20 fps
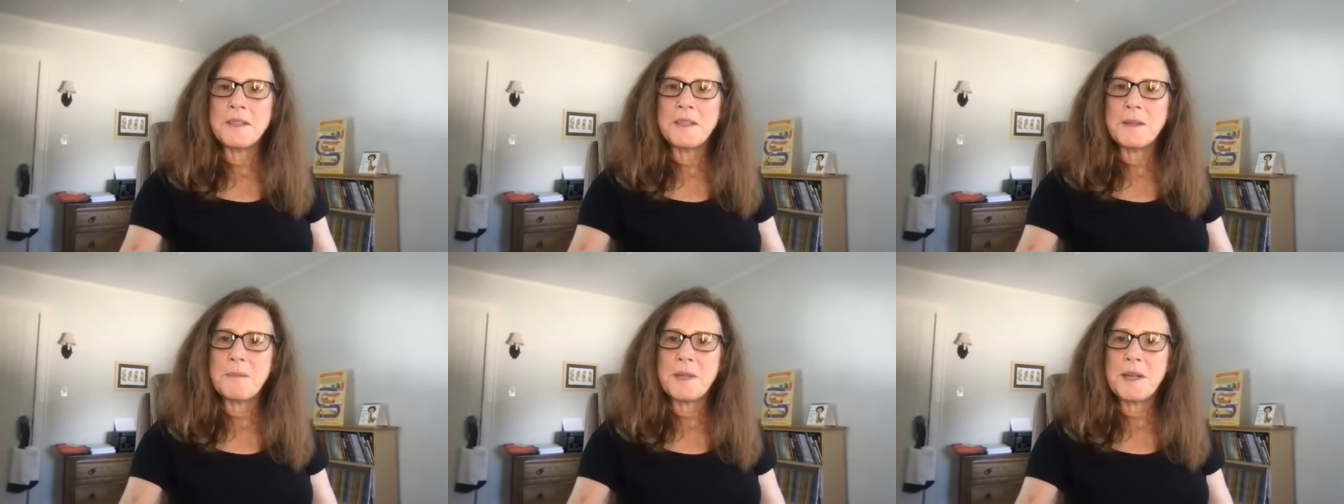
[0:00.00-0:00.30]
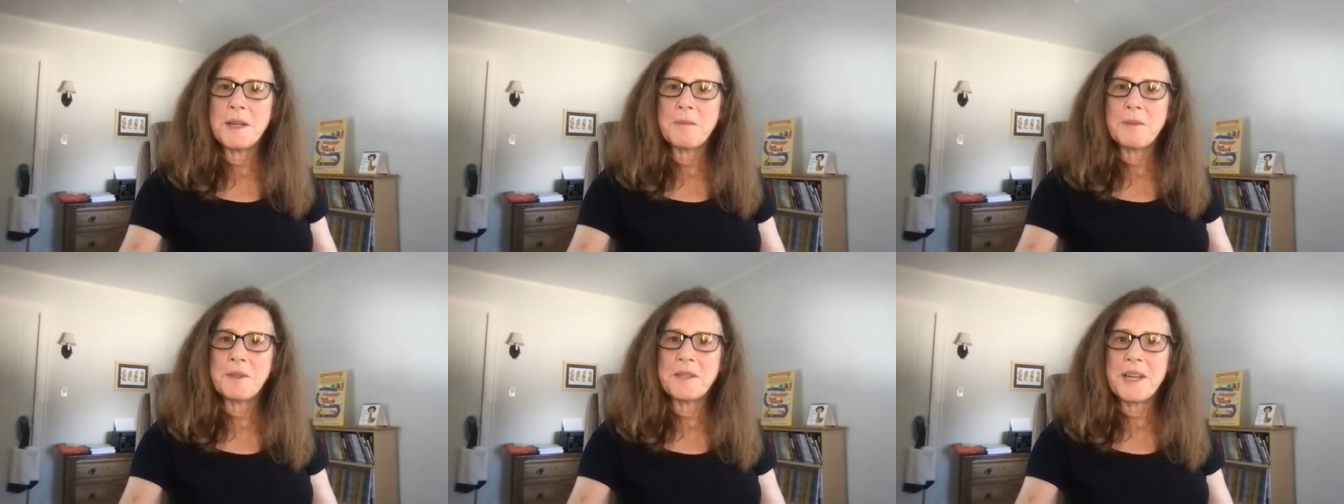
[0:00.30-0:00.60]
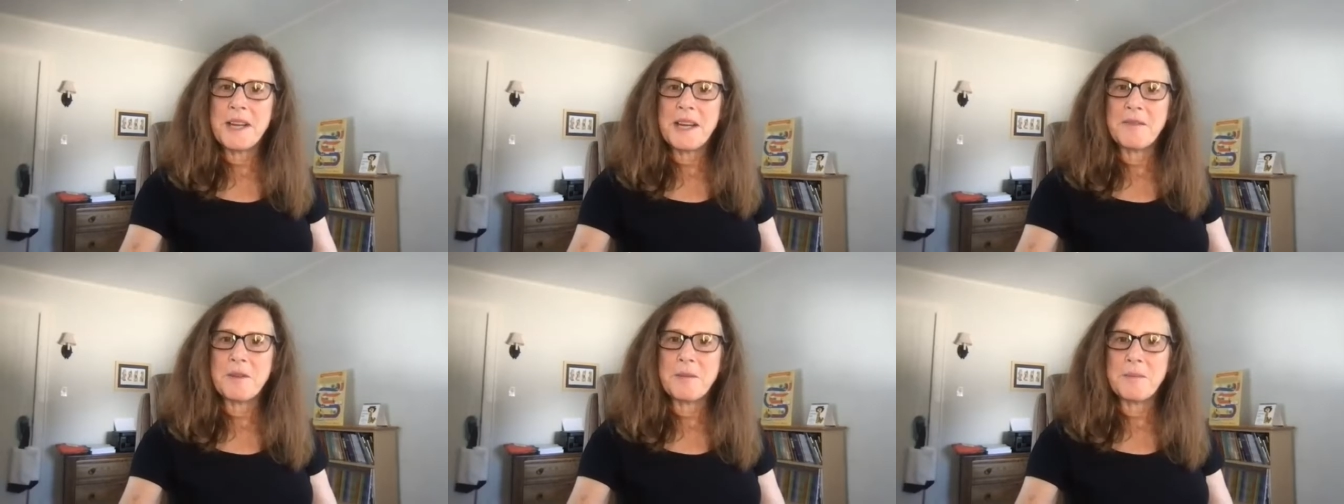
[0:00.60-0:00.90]
To be able
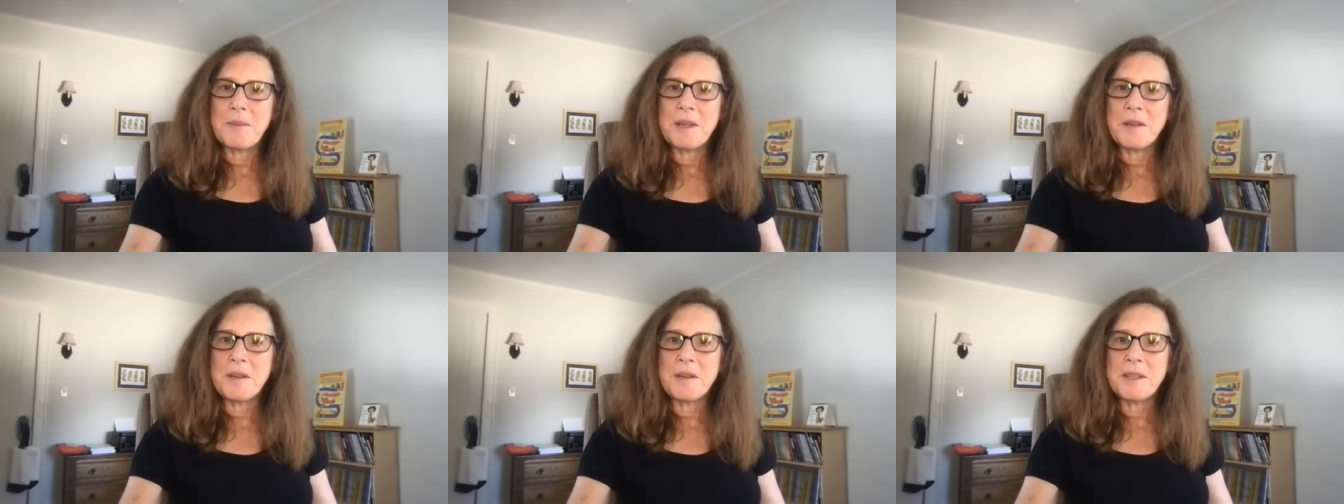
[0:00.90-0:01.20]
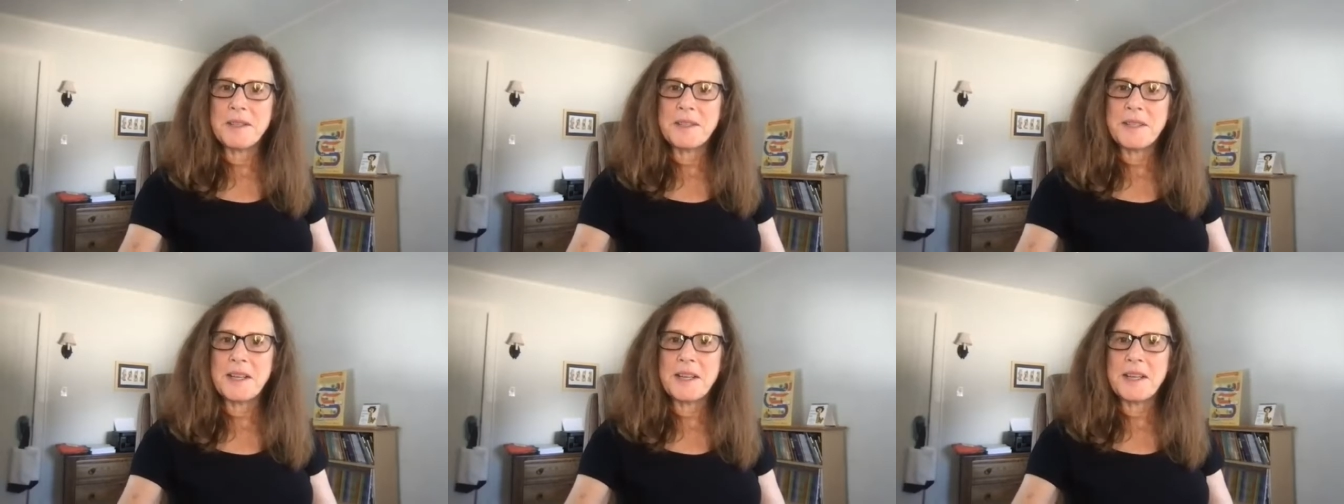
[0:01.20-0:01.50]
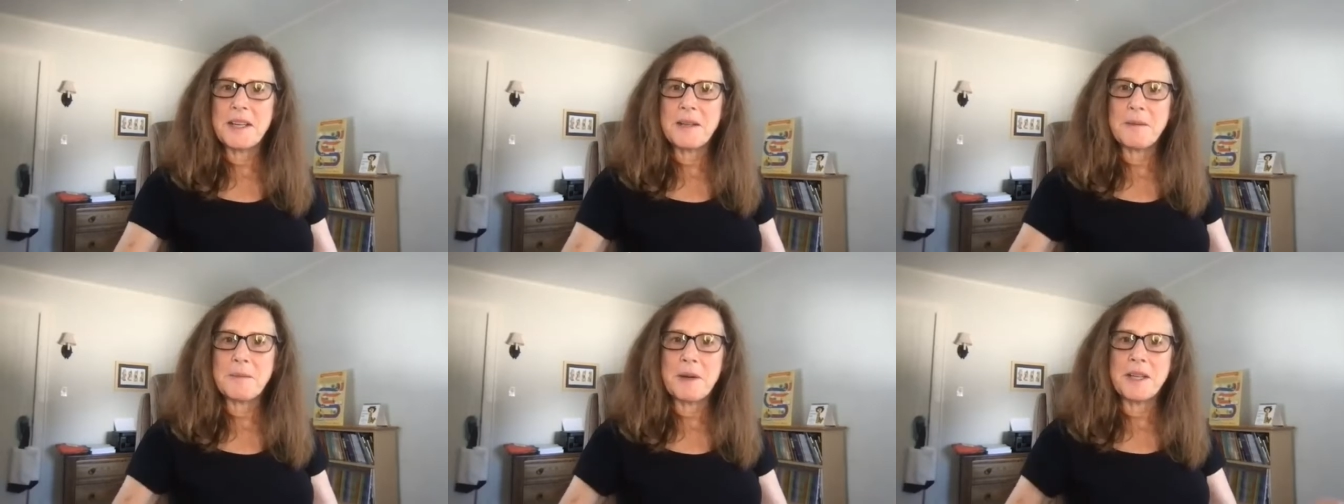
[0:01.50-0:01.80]
to have a parent say,
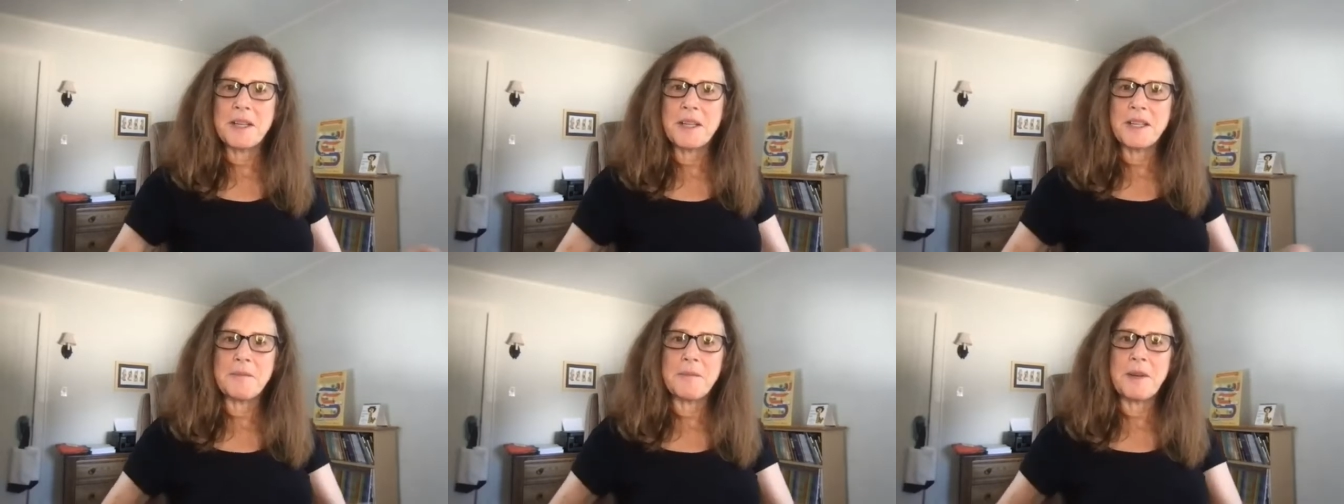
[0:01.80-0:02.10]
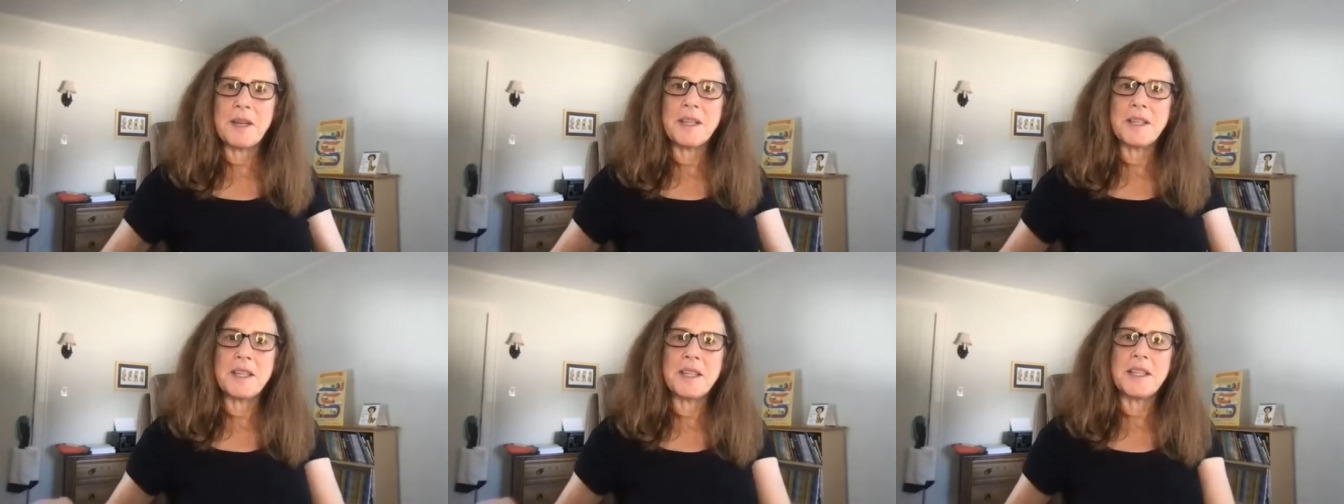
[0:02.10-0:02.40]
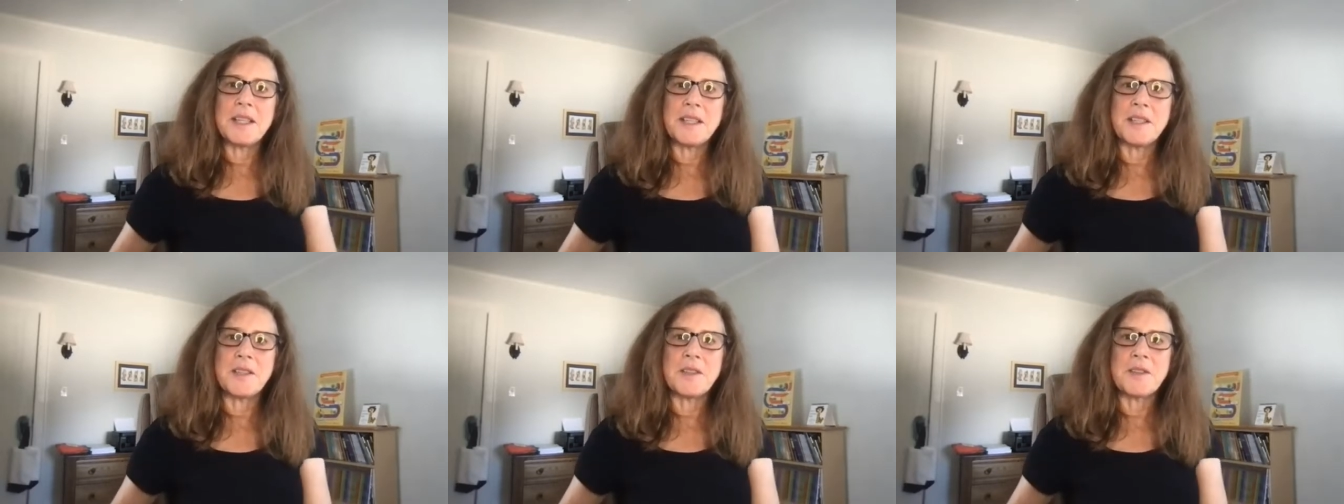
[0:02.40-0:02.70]
hey, my
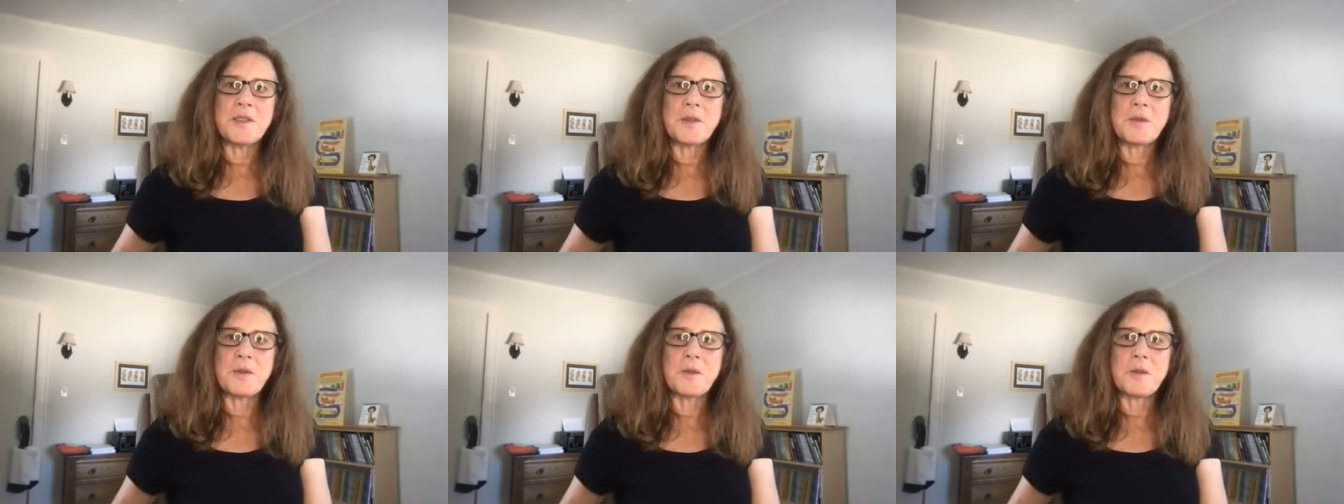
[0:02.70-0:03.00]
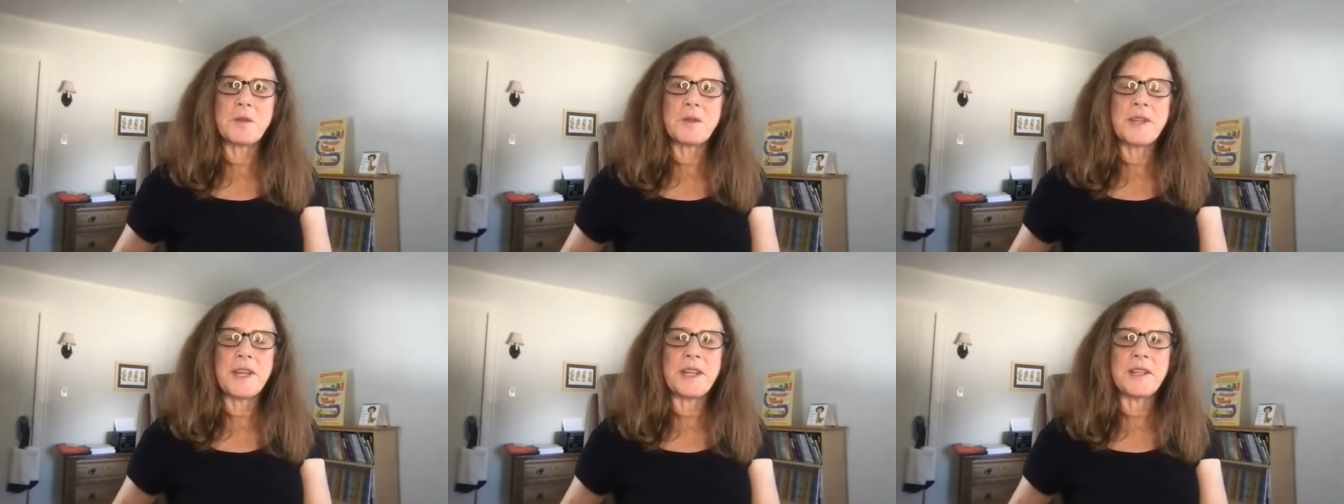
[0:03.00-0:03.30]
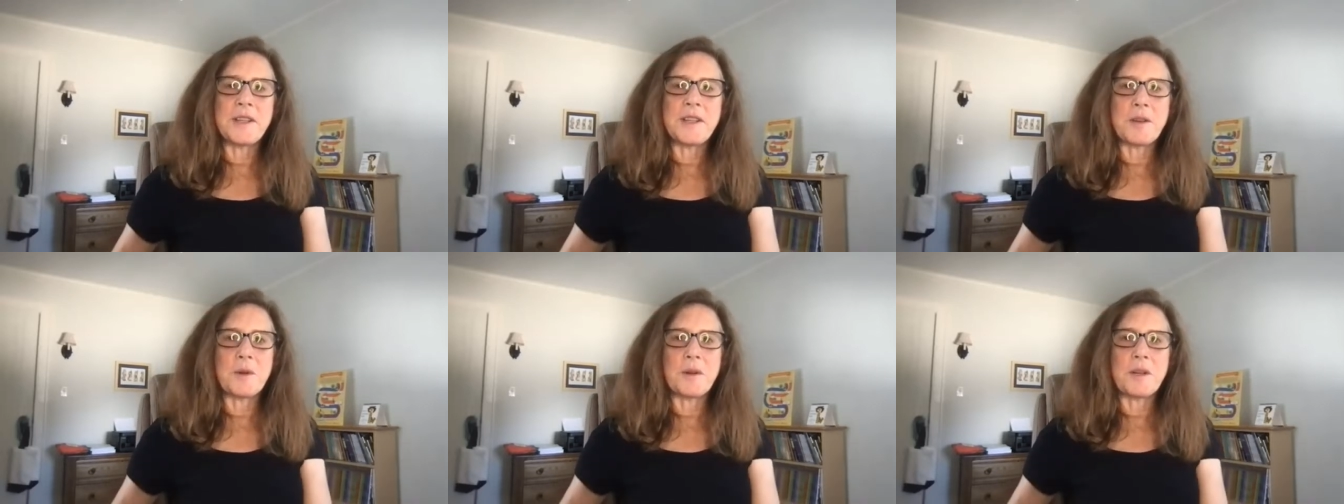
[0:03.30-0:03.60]
kid in school,
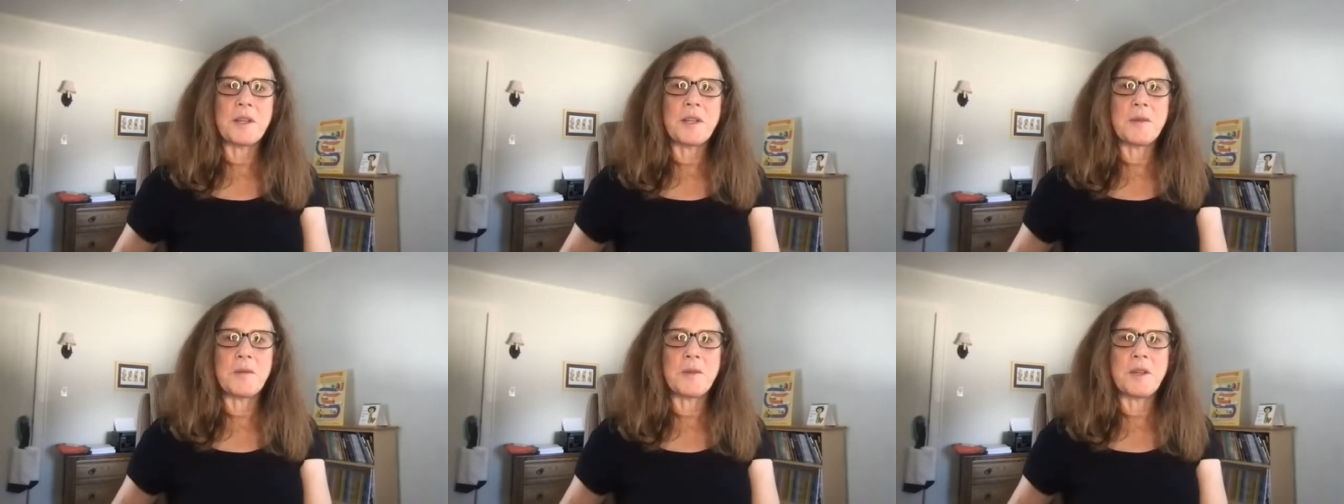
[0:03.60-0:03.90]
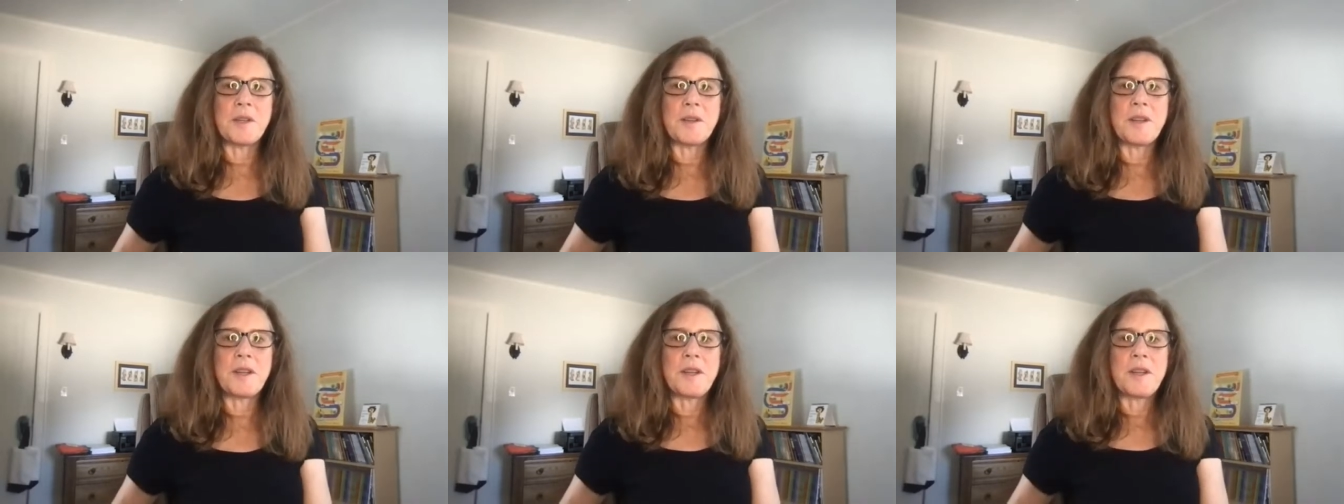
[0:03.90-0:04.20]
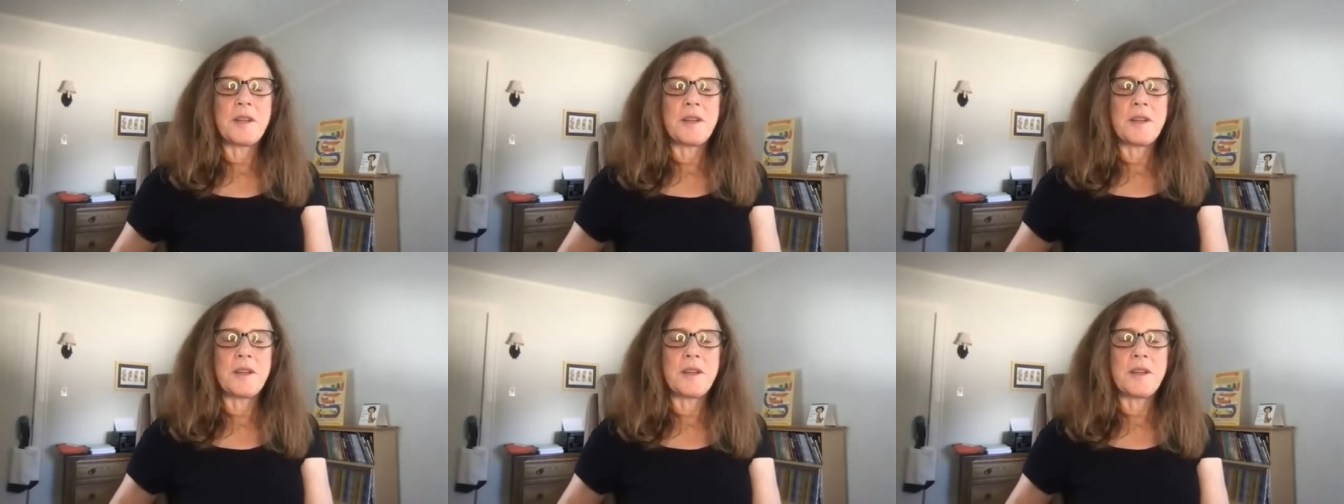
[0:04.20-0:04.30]
that they're working with